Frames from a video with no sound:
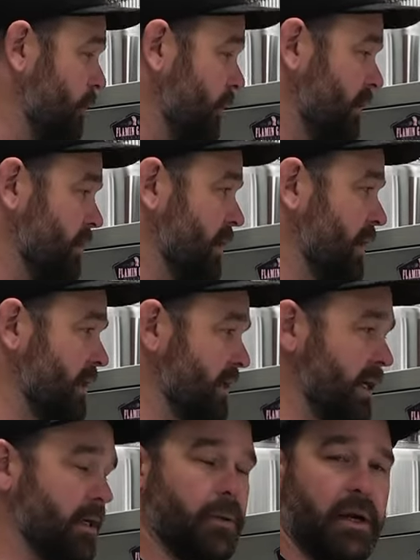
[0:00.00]
we couldn't get it
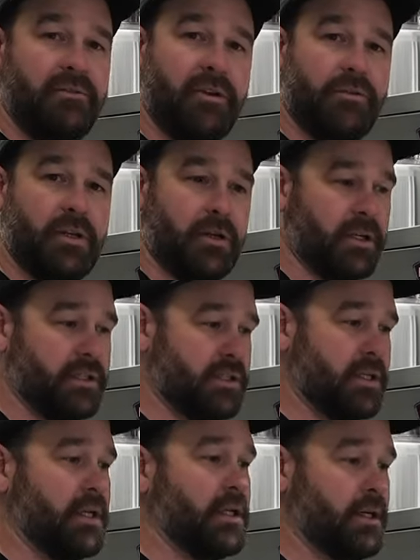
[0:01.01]
down to our 50 degrees
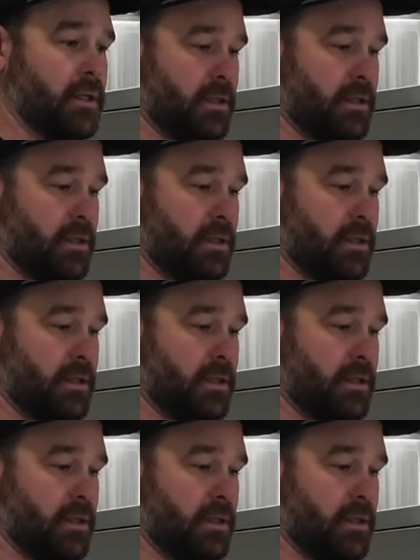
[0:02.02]
C.